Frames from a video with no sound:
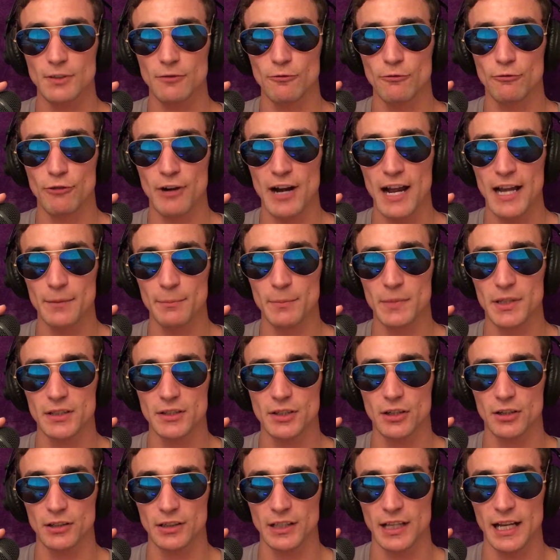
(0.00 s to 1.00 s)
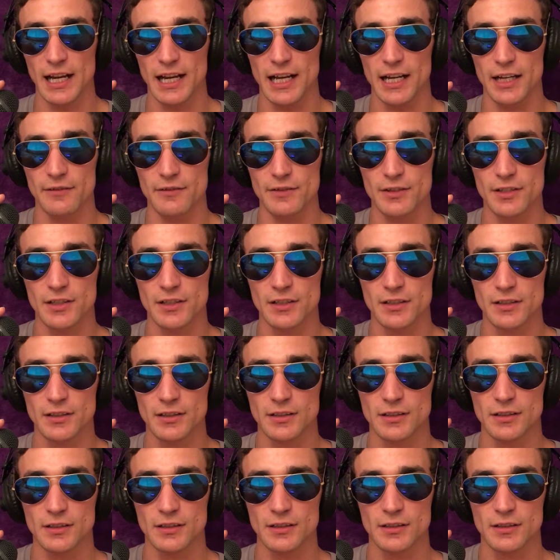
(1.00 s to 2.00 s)
fragment our lives.
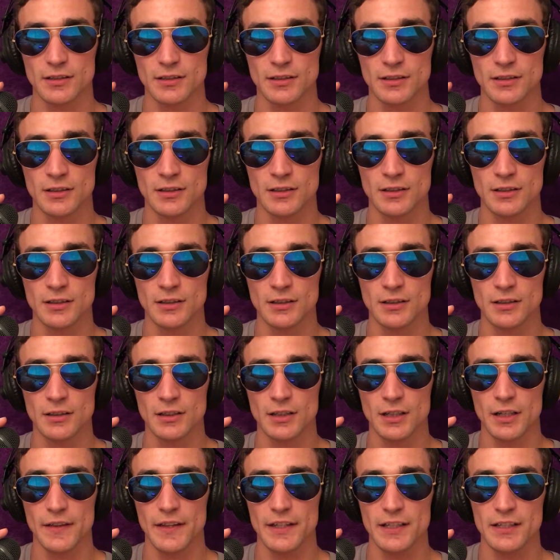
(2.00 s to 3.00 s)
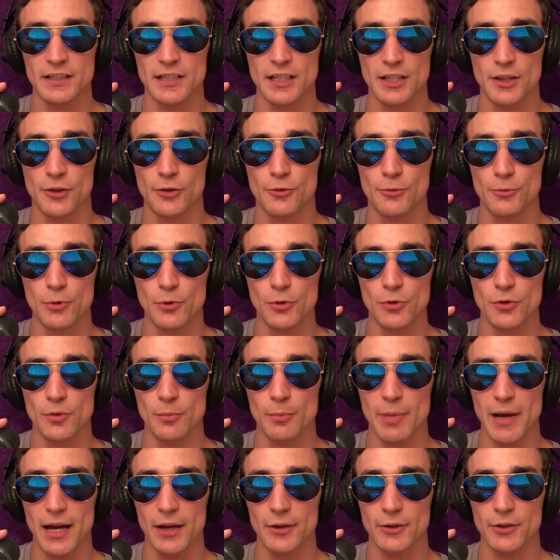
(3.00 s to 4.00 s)
They see through the
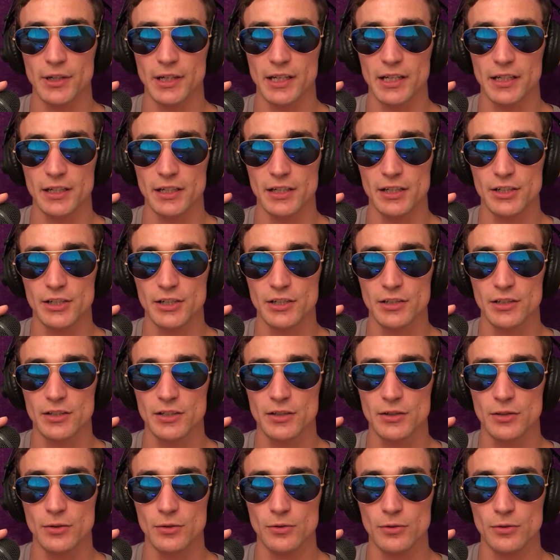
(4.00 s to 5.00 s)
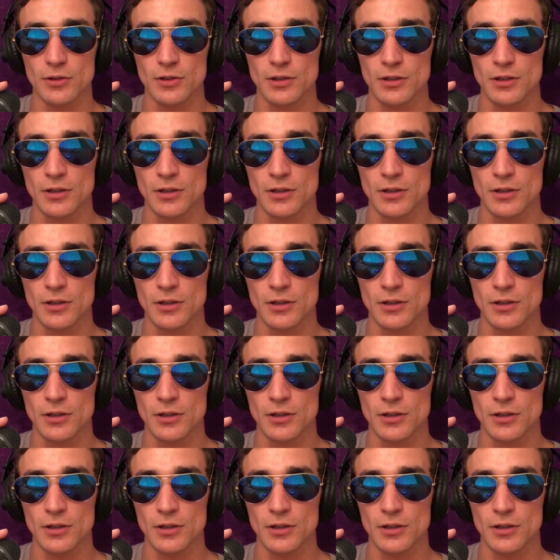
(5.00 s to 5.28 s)
boundary conditions to